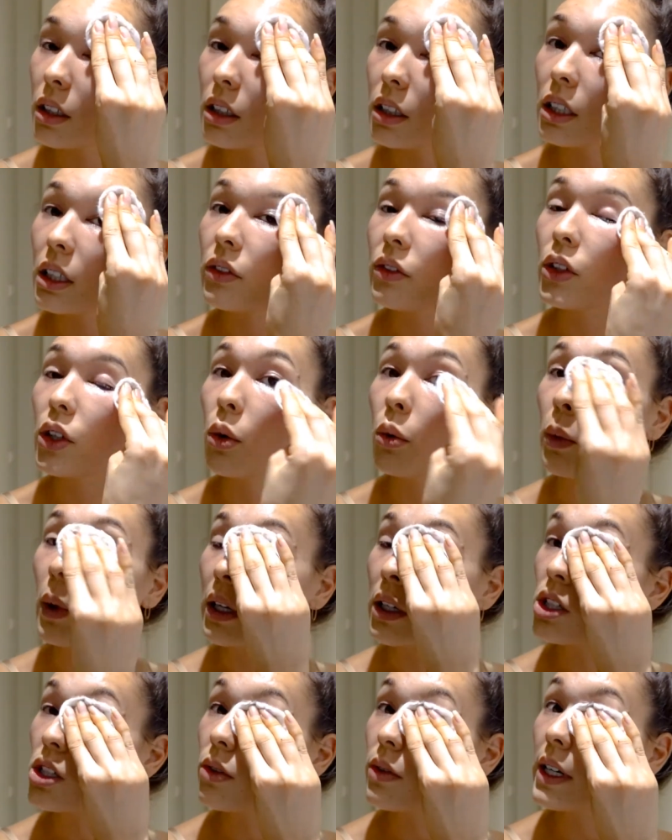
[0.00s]
If you're
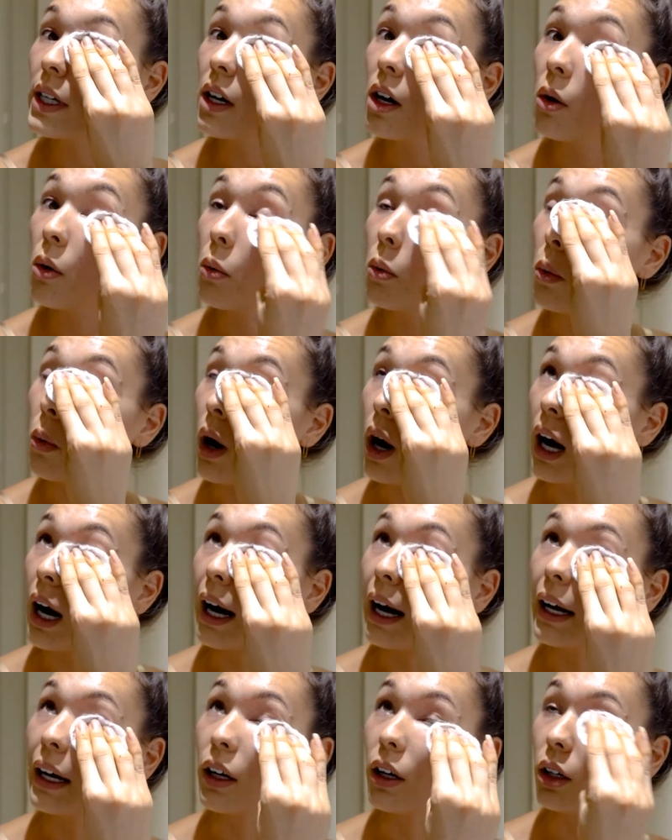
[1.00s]
wondering
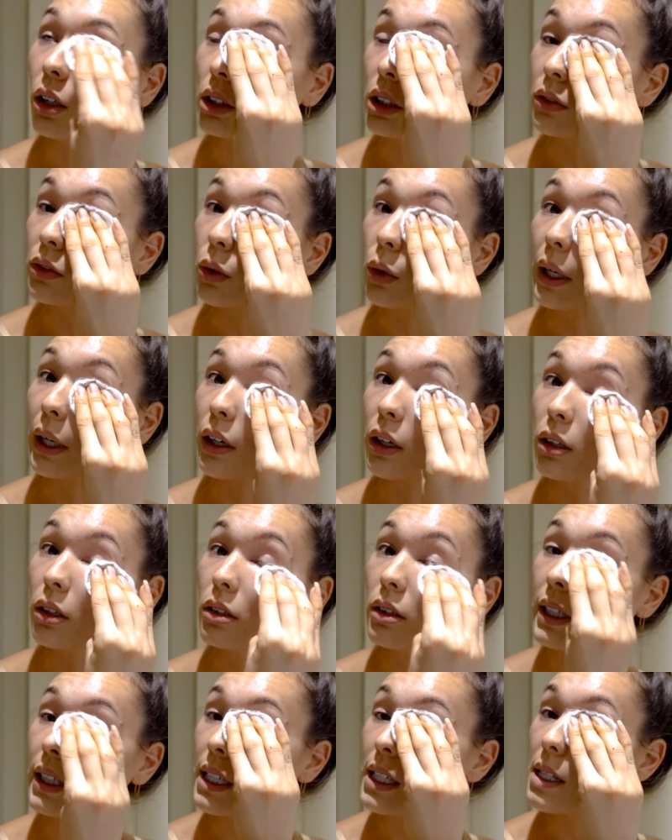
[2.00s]
why olive
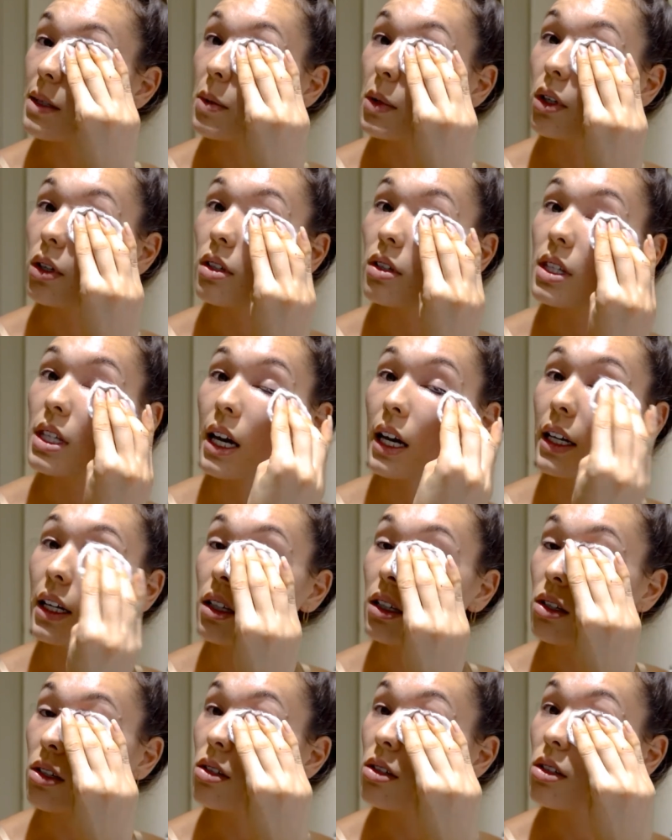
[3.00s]
oil, it's because I
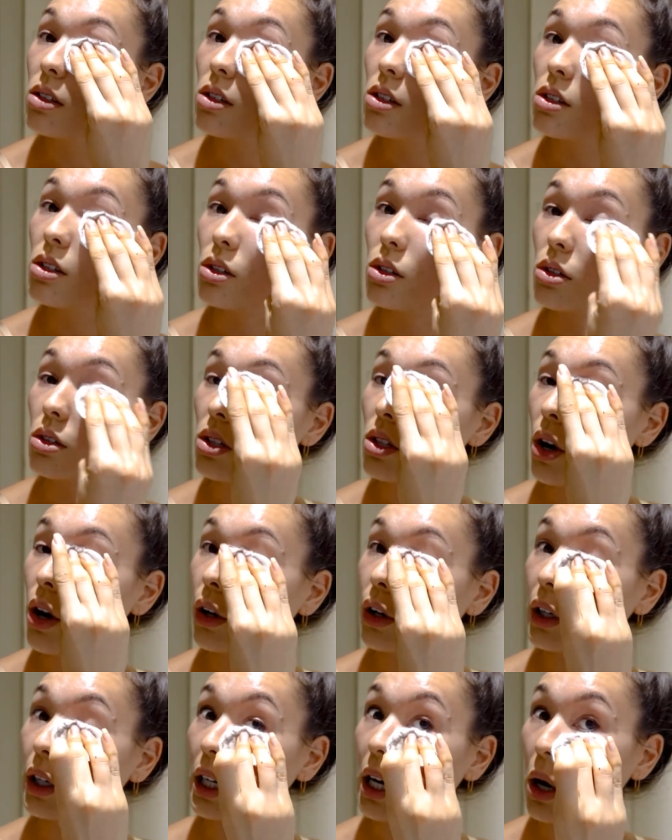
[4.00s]
used to use
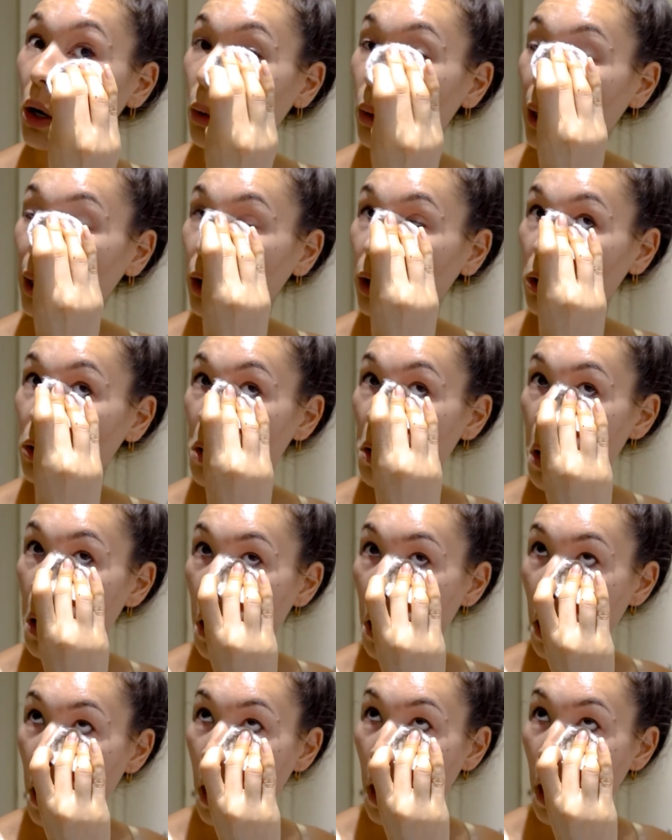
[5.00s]
coconut oil.